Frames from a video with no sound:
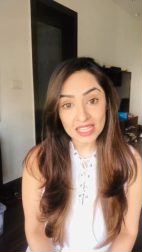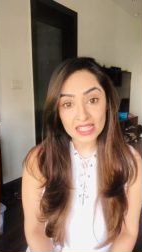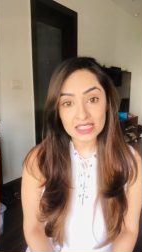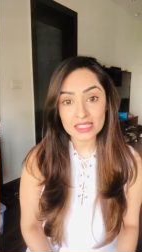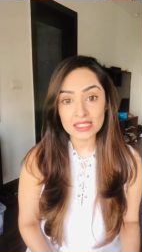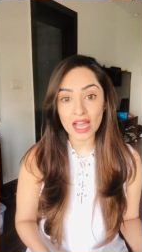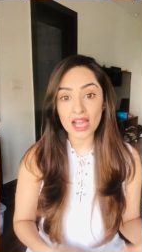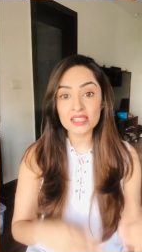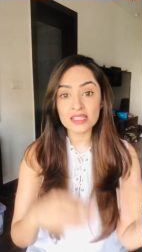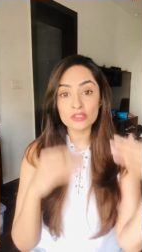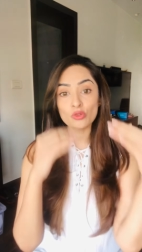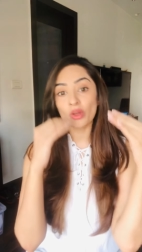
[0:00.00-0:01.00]

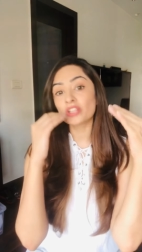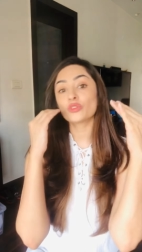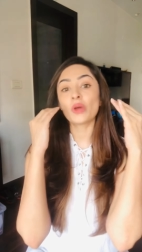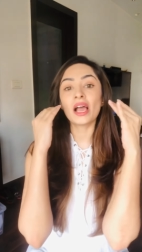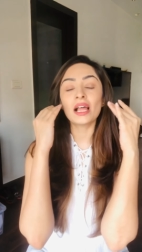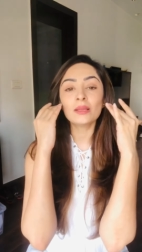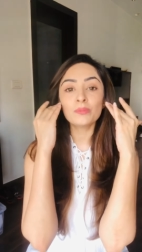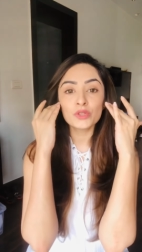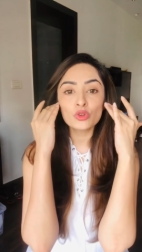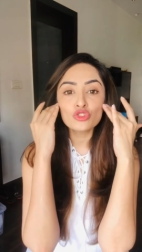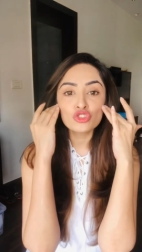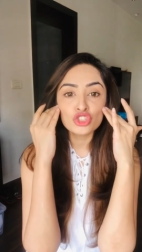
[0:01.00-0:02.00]
exercise is going to help
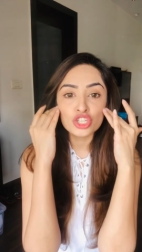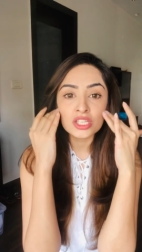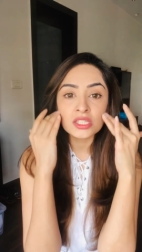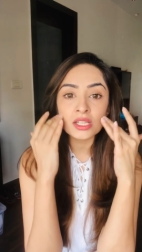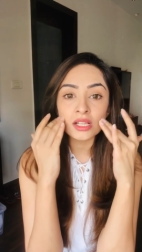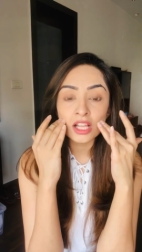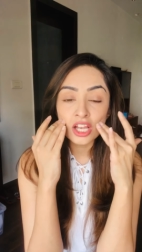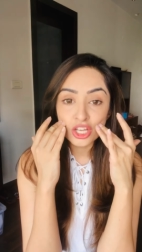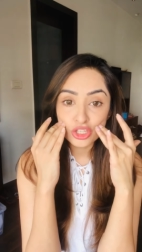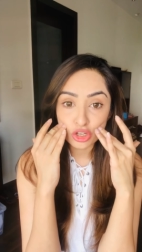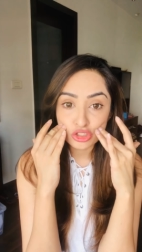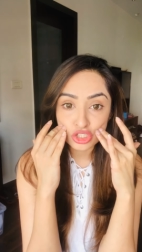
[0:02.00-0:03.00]
you chisel
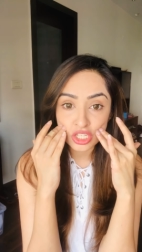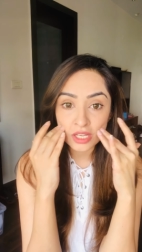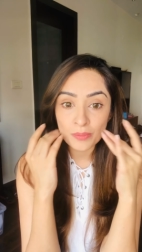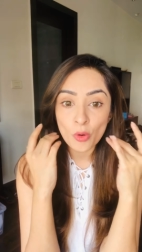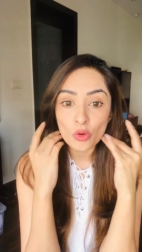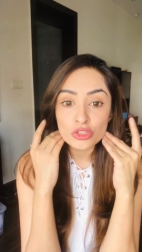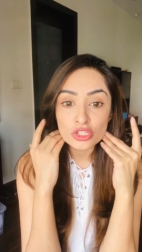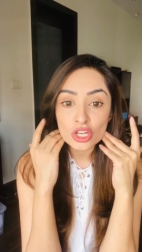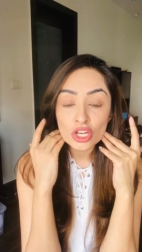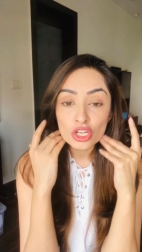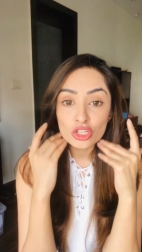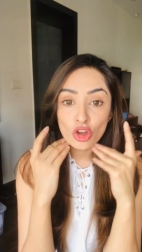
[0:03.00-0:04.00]
your cheekbones,
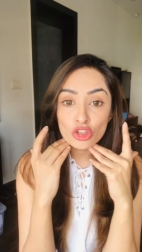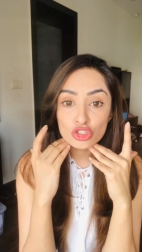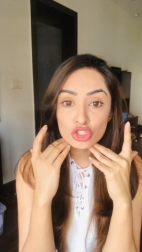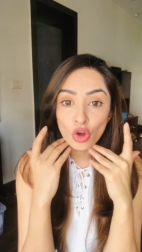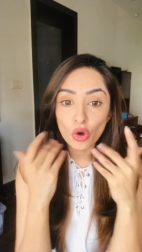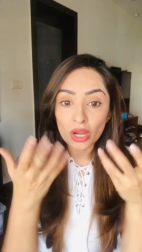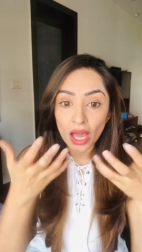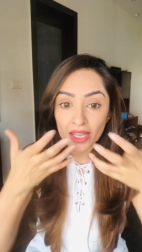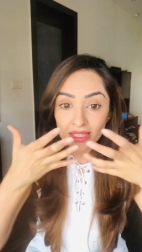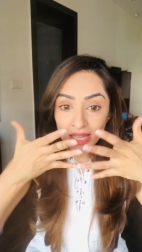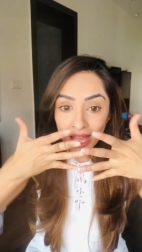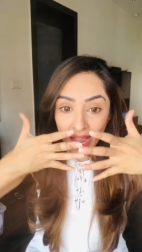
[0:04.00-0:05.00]
your
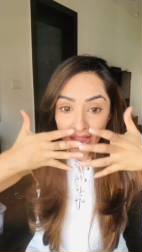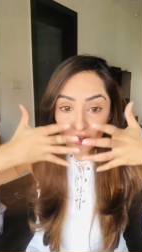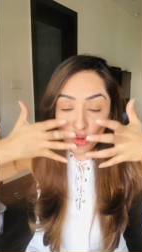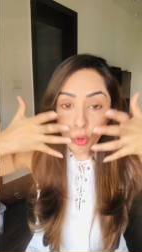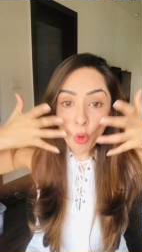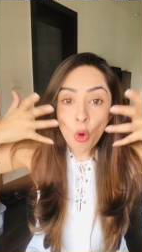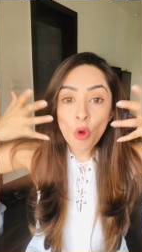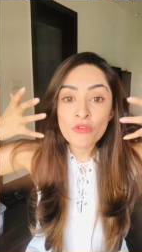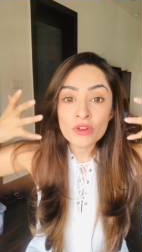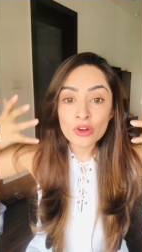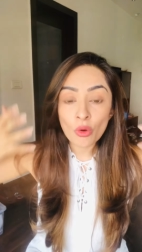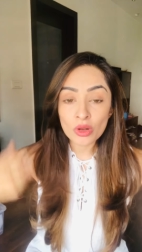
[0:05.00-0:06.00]
jawline and
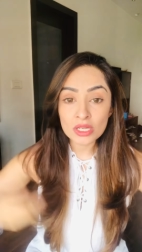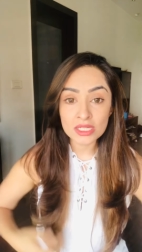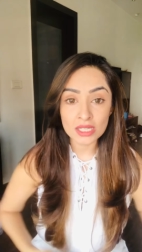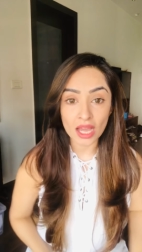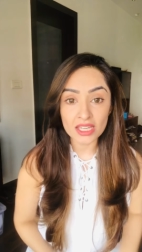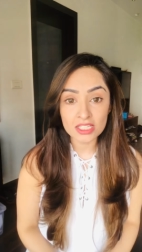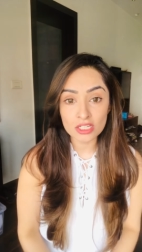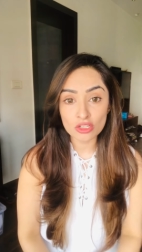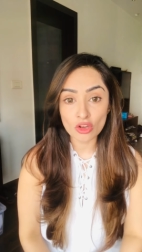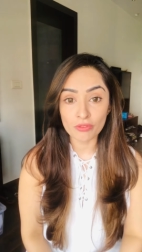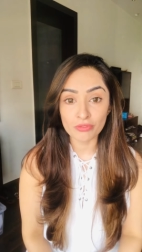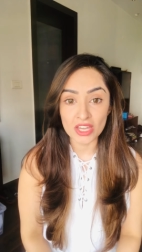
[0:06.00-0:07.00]
overall tighten
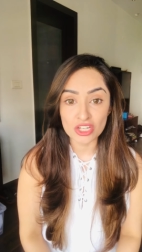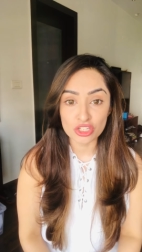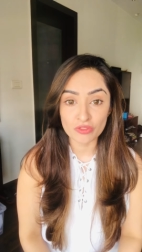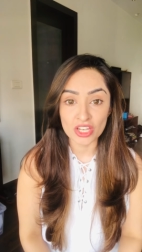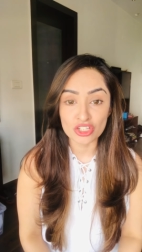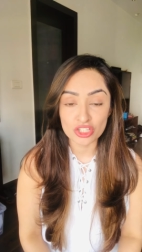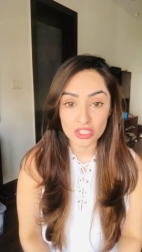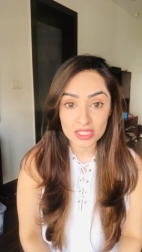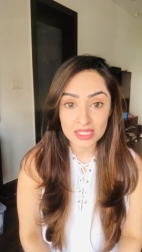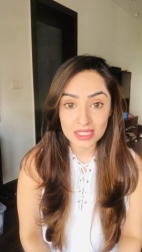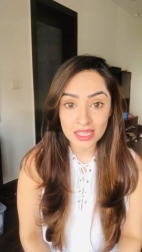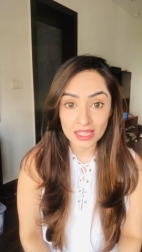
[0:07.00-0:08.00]
your face, facial
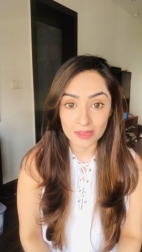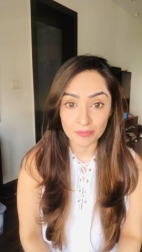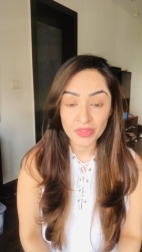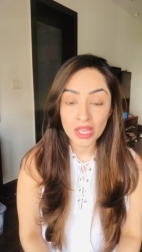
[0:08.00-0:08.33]
skin.